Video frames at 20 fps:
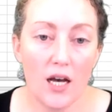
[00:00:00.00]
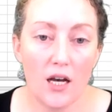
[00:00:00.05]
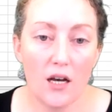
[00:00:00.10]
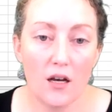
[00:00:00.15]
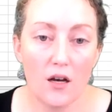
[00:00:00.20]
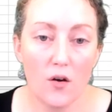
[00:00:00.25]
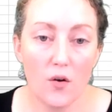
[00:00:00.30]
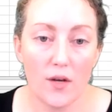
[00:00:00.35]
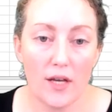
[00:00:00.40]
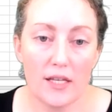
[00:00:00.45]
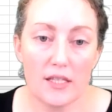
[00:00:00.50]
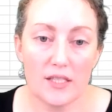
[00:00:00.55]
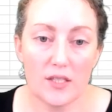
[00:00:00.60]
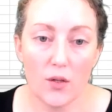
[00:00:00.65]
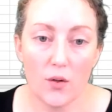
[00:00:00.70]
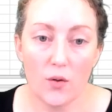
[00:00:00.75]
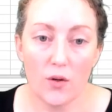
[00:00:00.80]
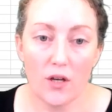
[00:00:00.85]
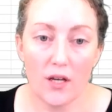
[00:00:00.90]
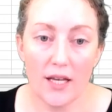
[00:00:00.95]
Okay,
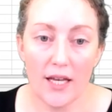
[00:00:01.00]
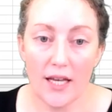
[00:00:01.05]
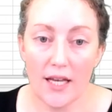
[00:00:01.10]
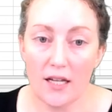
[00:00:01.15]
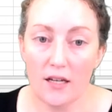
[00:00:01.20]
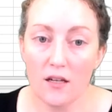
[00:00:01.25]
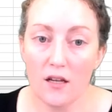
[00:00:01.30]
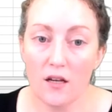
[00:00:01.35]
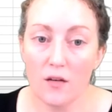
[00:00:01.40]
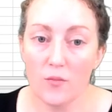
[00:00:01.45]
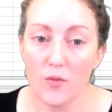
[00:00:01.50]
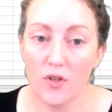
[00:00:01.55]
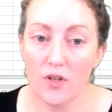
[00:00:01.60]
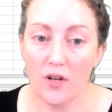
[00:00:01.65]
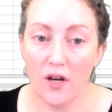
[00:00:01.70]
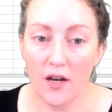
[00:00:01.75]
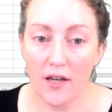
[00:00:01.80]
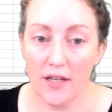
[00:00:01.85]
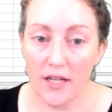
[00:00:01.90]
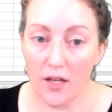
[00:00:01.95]
so again, I'm going to
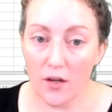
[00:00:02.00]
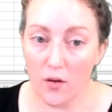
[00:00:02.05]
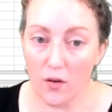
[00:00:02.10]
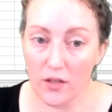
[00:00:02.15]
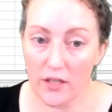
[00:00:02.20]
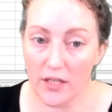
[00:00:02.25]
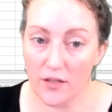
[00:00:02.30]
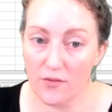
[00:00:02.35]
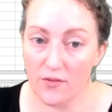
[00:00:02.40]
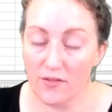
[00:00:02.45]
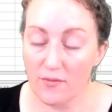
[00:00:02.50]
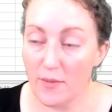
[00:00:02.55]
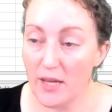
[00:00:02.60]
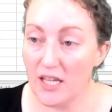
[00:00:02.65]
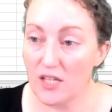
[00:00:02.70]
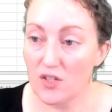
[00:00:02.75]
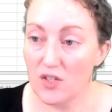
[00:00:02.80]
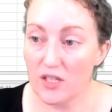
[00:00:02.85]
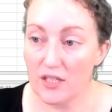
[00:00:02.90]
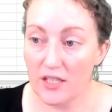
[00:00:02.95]
highlight all the
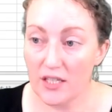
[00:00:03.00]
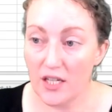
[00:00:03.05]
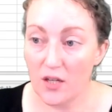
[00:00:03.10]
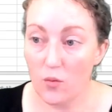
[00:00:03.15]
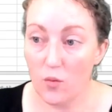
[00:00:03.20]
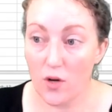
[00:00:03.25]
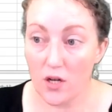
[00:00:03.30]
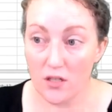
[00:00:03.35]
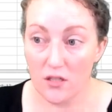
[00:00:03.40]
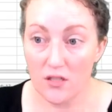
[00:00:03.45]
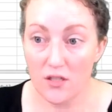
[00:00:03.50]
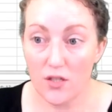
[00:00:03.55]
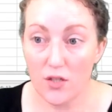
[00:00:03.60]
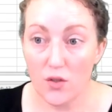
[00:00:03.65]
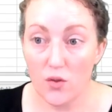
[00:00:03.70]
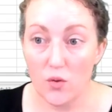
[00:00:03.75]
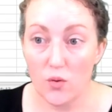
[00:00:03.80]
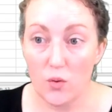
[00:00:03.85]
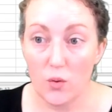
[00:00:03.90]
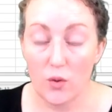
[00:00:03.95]
information that I want
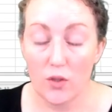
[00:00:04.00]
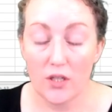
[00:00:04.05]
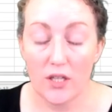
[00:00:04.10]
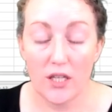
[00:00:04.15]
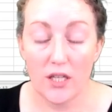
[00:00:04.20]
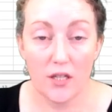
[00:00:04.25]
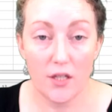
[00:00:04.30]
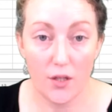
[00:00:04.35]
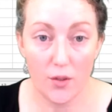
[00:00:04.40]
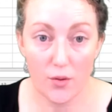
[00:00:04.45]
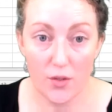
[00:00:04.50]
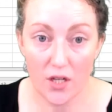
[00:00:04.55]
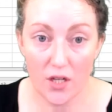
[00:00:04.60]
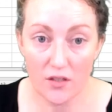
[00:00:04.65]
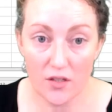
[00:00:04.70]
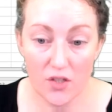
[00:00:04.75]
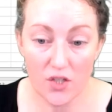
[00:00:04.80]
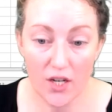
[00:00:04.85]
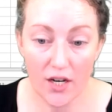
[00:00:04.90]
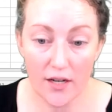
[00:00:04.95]
to include on the
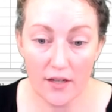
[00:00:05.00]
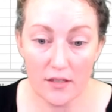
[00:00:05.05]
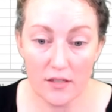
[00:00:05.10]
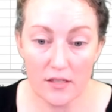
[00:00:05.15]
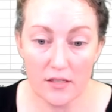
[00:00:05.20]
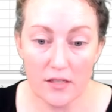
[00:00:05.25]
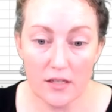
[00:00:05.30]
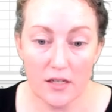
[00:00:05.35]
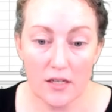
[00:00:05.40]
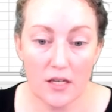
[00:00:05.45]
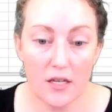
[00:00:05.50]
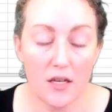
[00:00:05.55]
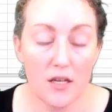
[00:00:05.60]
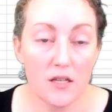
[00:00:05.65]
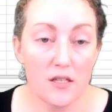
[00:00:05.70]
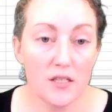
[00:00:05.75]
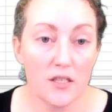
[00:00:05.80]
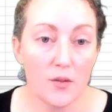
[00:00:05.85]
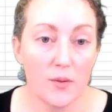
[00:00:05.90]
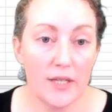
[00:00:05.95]
chart.
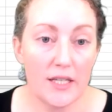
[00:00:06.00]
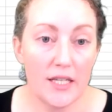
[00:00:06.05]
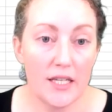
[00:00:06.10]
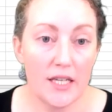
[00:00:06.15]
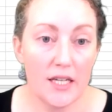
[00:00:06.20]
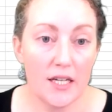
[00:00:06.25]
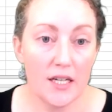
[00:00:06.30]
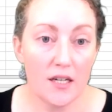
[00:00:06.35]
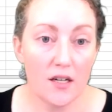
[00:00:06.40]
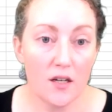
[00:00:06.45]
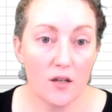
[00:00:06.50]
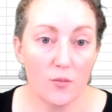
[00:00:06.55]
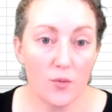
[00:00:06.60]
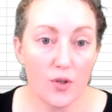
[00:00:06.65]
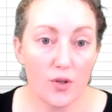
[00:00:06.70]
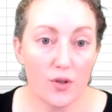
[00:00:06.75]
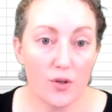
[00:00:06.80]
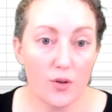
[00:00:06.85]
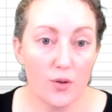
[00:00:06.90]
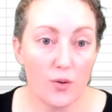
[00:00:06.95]
So in here, I'm
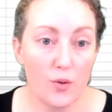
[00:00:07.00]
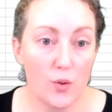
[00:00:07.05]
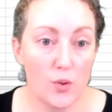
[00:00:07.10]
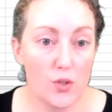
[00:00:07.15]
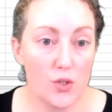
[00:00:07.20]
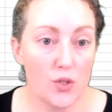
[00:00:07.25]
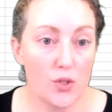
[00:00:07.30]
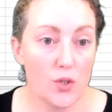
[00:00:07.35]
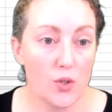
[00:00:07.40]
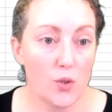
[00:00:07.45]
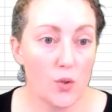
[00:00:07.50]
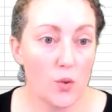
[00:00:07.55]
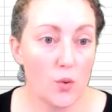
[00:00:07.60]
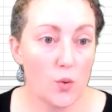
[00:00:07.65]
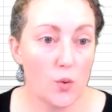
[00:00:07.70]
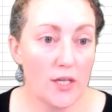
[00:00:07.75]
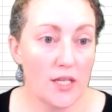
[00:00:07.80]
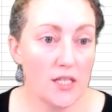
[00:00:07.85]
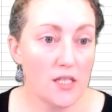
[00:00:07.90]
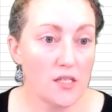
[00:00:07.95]
going to go to
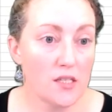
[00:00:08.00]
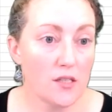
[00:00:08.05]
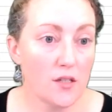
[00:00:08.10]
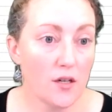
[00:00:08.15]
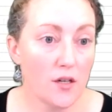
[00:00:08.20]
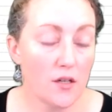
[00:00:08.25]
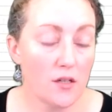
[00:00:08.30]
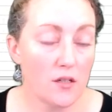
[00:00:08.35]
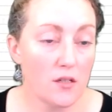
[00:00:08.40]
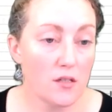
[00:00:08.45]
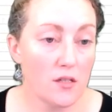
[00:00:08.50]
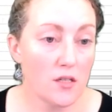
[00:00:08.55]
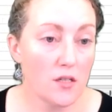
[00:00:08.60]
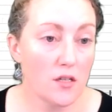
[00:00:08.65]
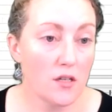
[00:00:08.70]
Insert,